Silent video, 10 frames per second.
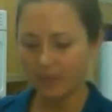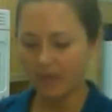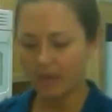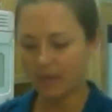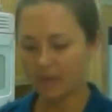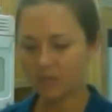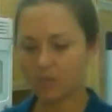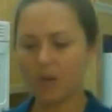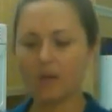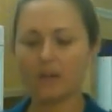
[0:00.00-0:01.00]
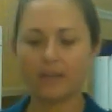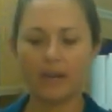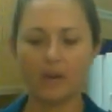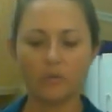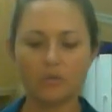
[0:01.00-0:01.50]
and raw
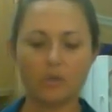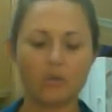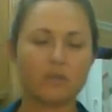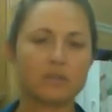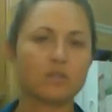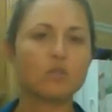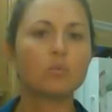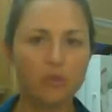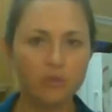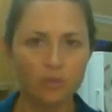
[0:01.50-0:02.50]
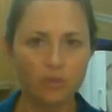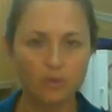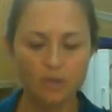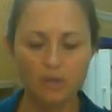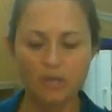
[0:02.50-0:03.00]
cacao is known as a superfood.
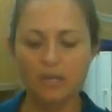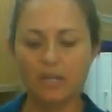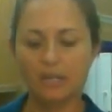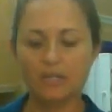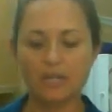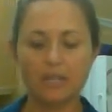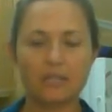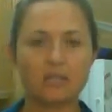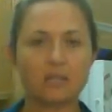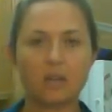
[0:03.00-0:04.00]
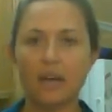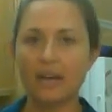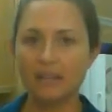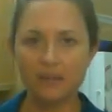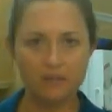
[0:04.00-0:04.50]
It contains a high
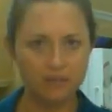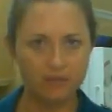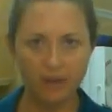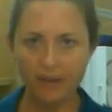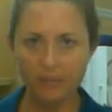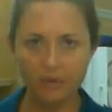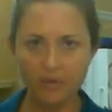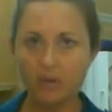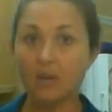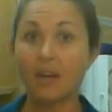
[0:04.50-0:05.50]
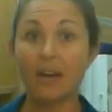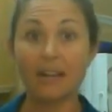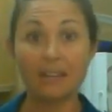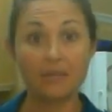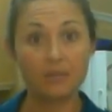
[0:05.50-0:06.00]
level of fiber, high
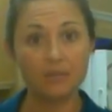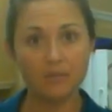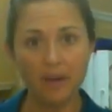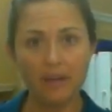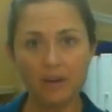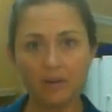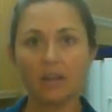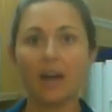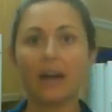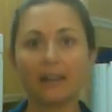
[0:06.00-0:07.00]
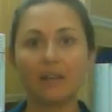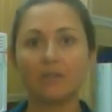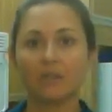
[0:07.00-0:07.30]
levels of iron, and high levels of